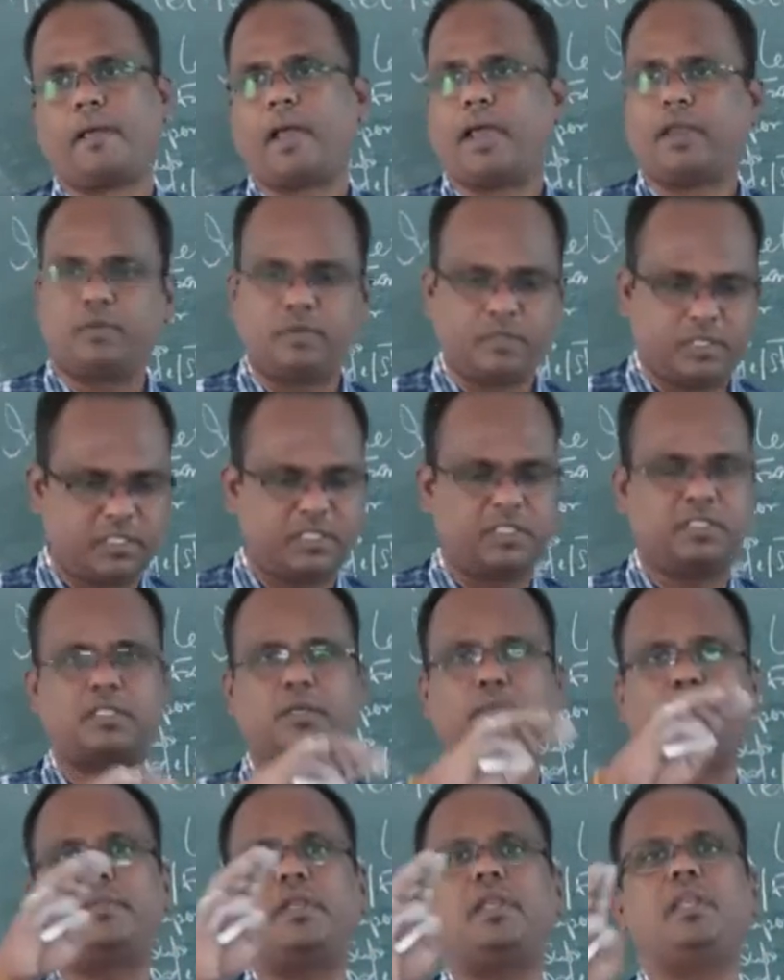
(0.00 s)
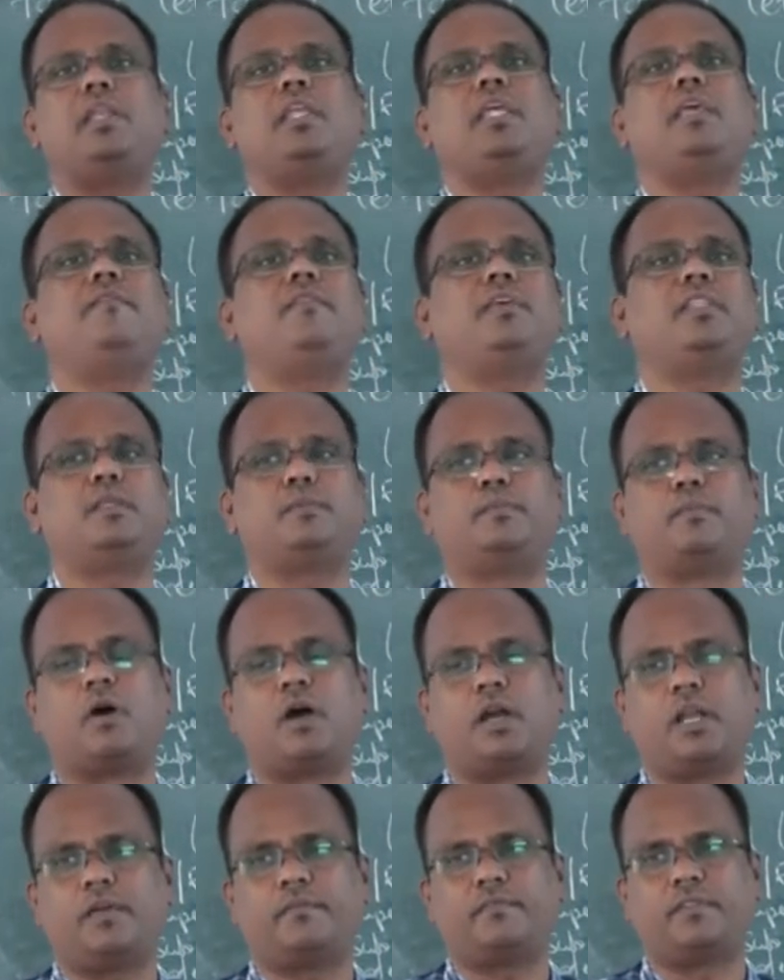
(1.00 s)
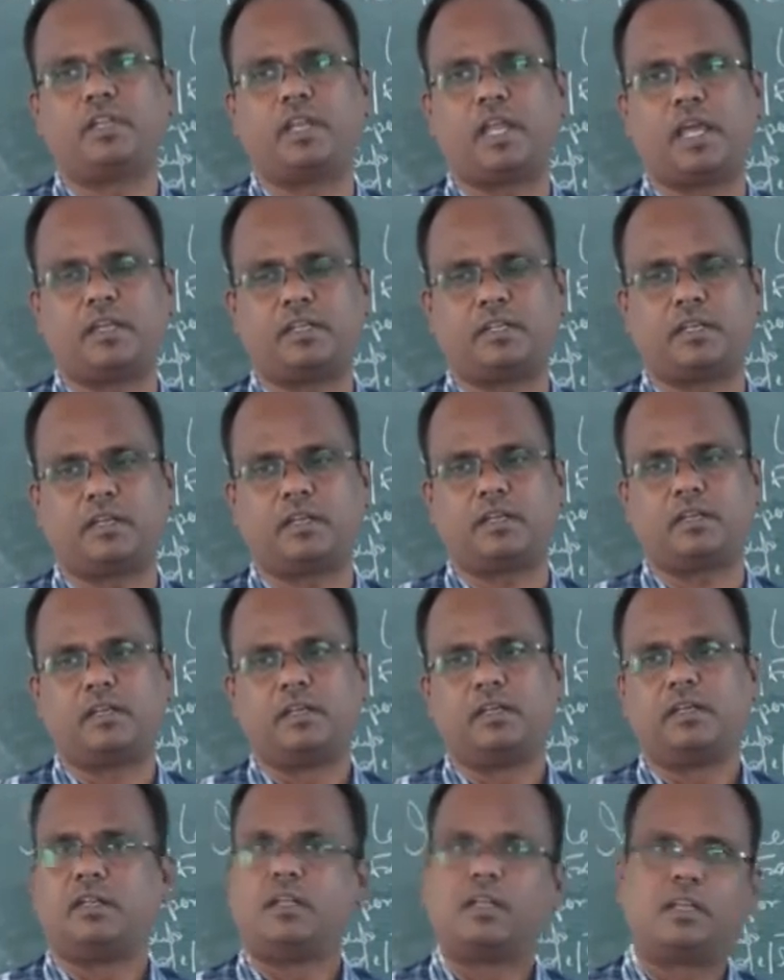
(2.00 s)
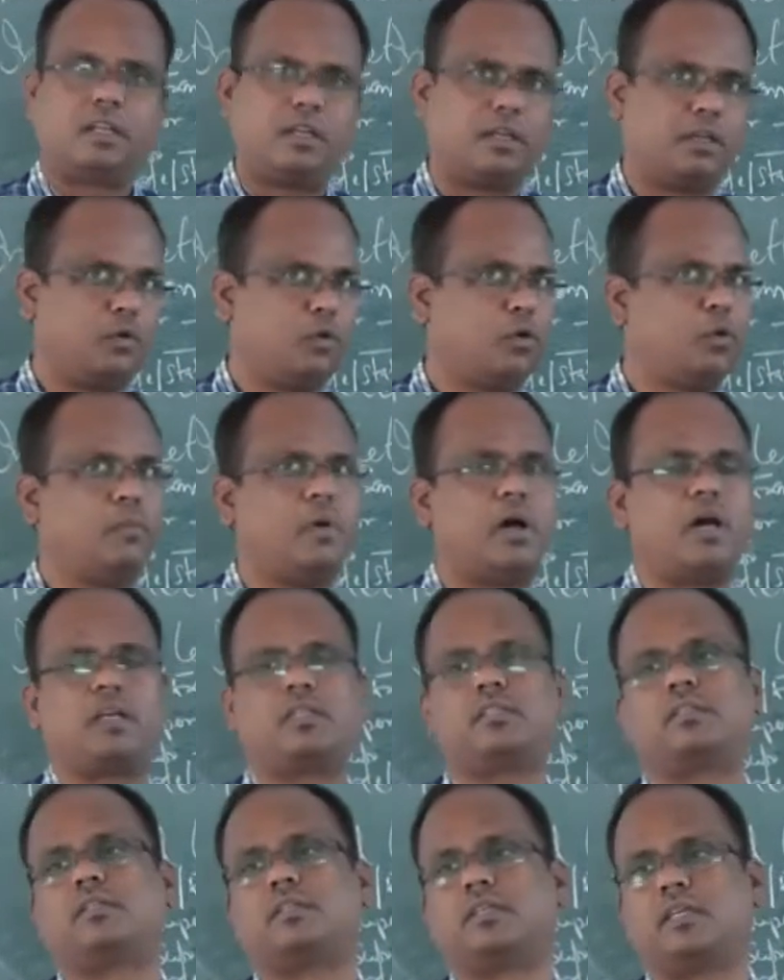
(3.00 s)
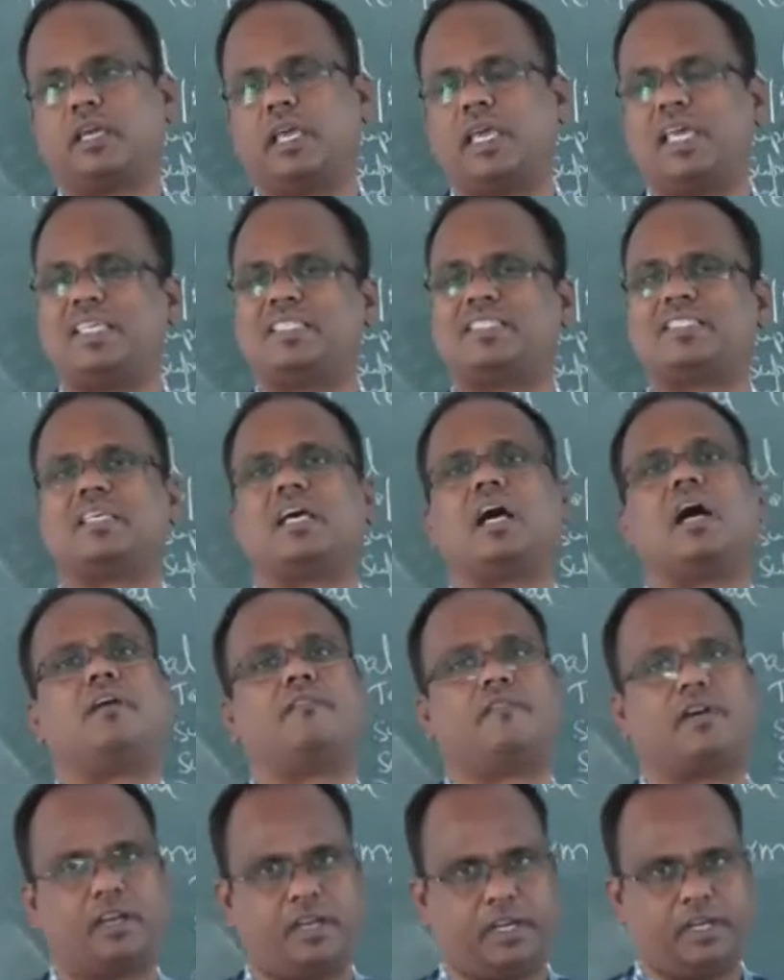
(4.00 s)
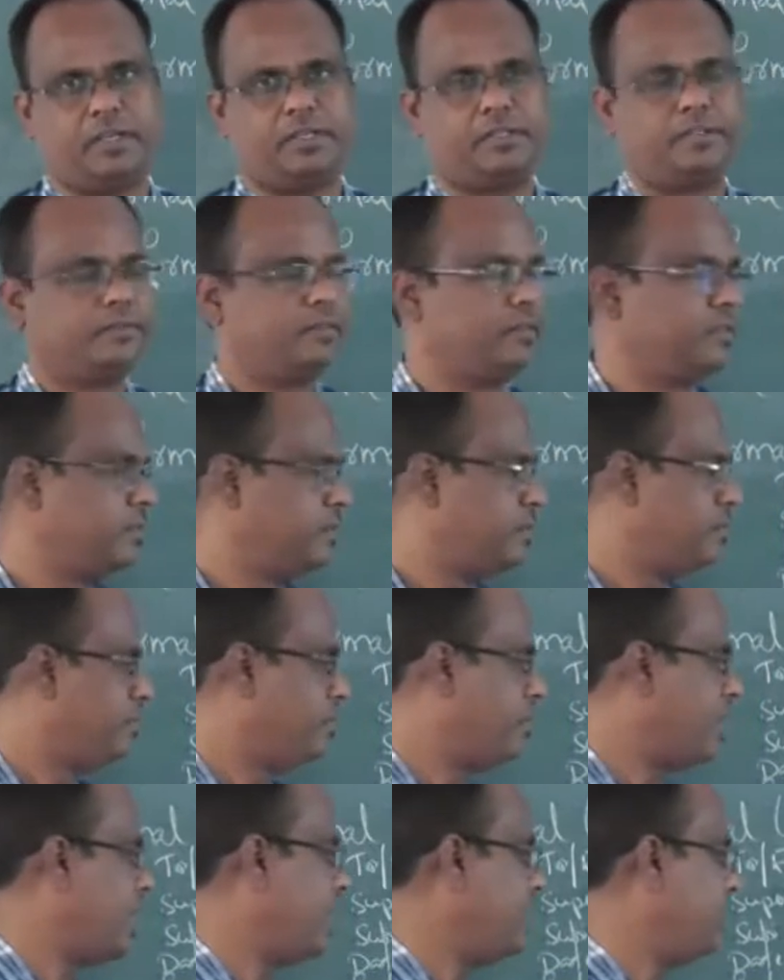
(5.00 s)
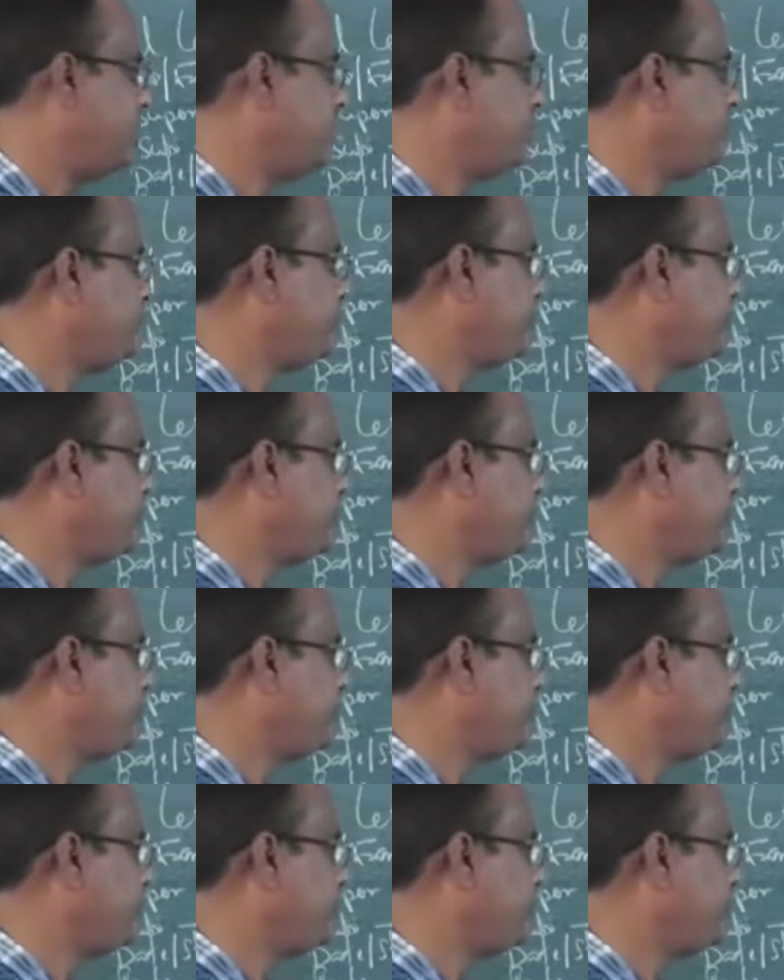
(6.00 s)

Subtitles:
And you just simply leaving the body of the letter, no mark is awarded. Fine?